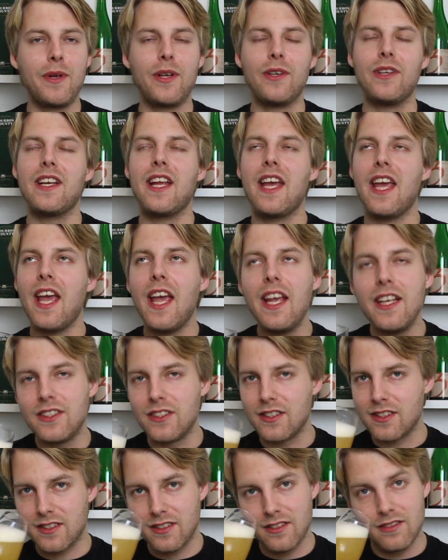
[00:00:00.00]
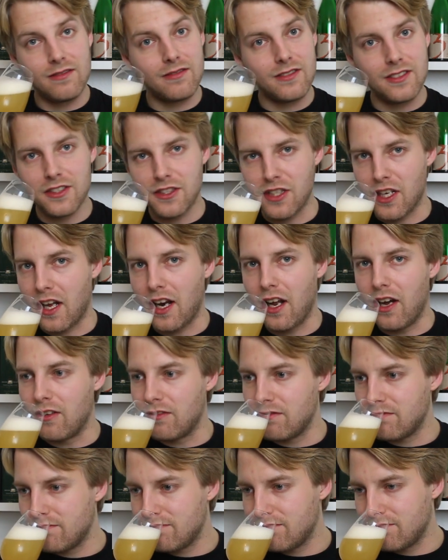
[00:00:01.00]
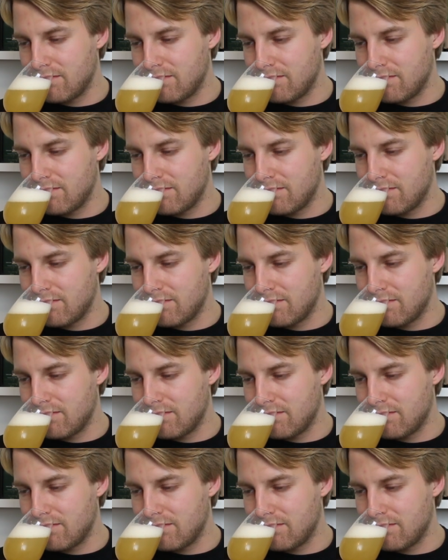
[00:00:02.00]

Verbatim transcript: beer in ages, so let's check it out.